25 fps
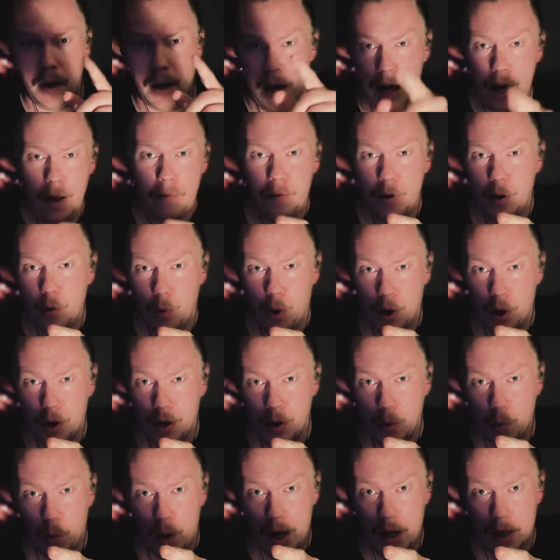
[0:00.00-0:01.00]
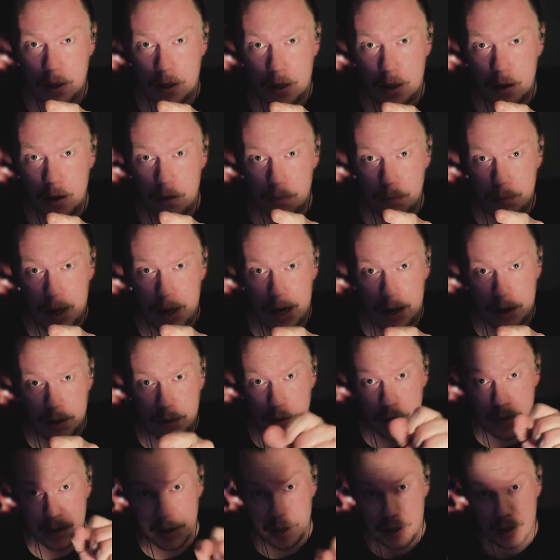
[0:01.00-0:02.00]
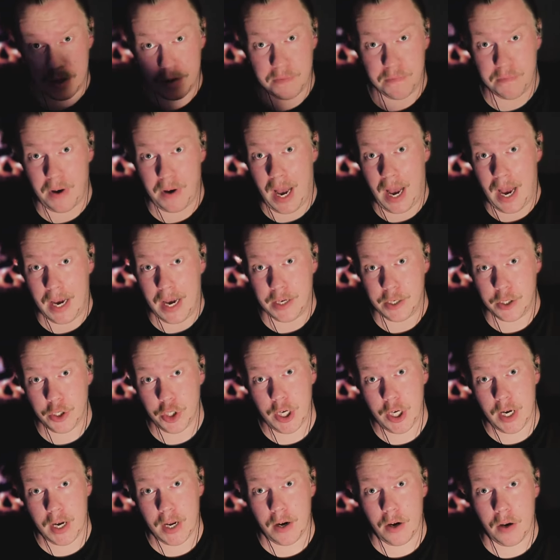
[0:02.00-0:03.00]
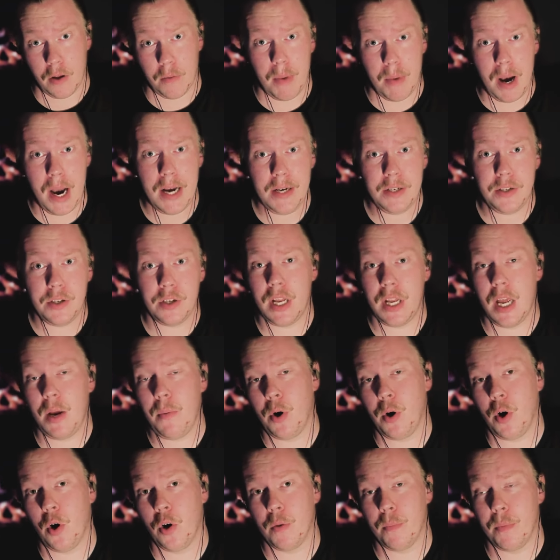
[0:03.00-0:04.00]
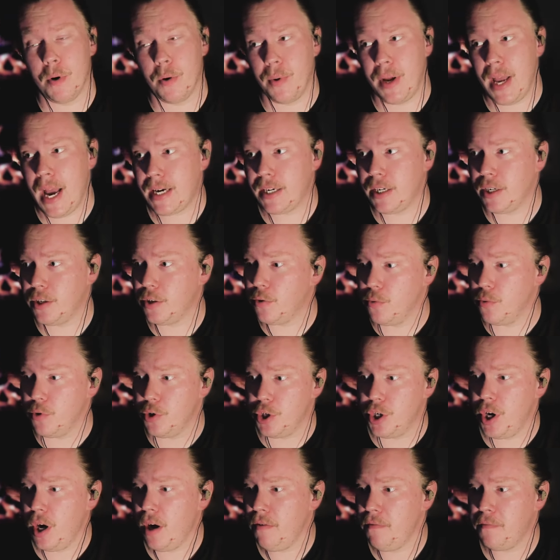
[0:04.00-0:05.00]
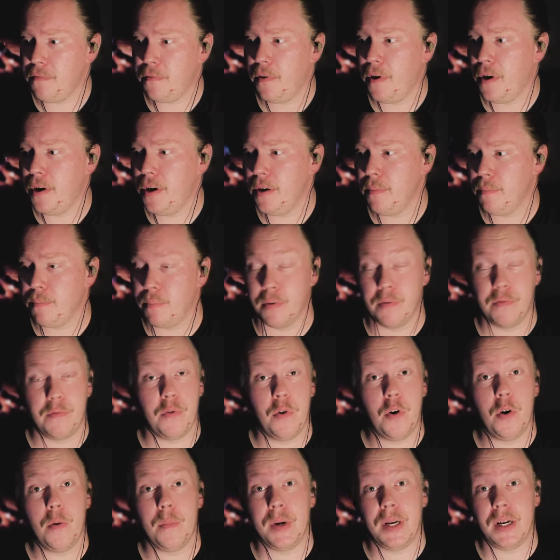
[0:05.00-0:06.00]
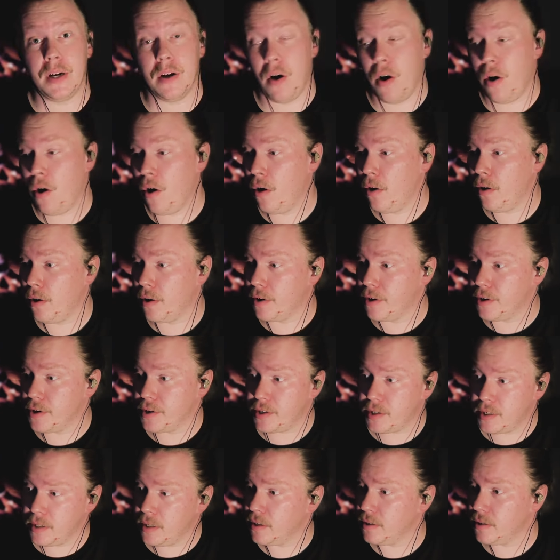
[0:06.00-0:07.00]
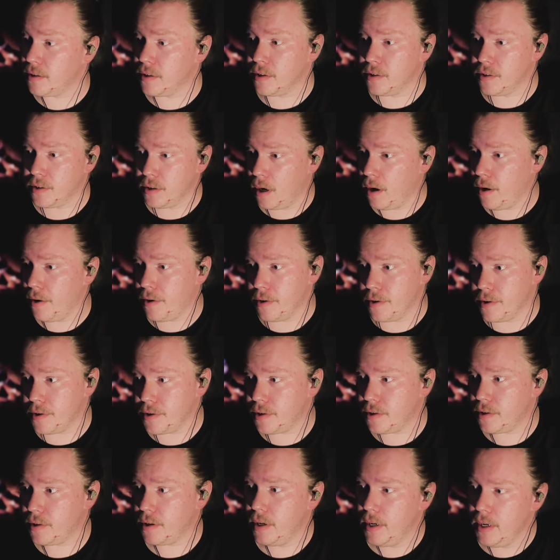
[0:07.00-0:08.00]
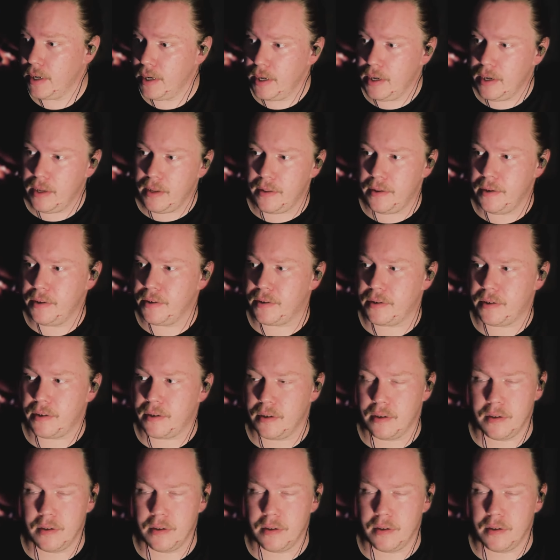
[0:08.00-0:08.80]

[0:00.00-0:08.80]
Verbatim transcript: Hey everyone, and welcome back to this fine channel of mine. Today we're going to be reacting to John Farnham performing All Our Sons and Daughters. This